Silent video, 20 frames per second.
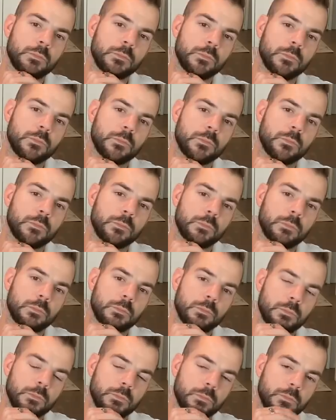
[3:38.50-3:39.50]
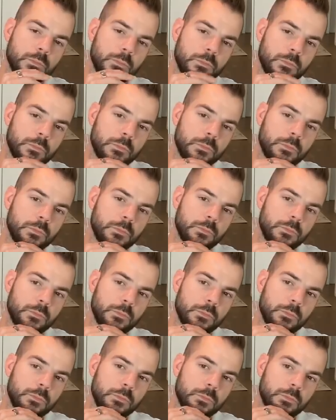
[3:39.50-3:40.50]

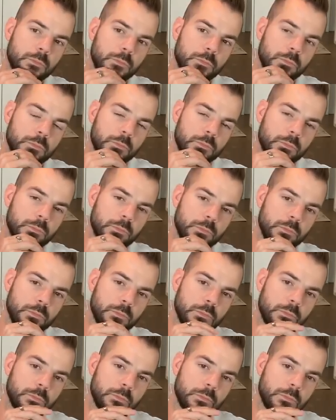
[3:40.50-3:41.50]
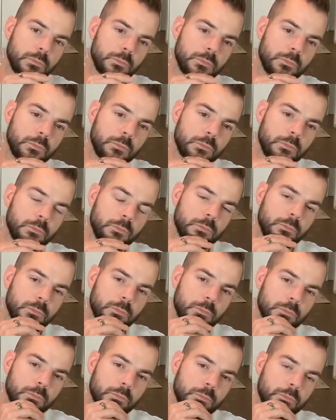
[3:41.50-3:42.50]

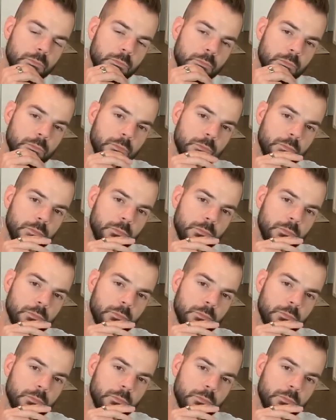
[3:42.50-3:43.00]
(not speaking)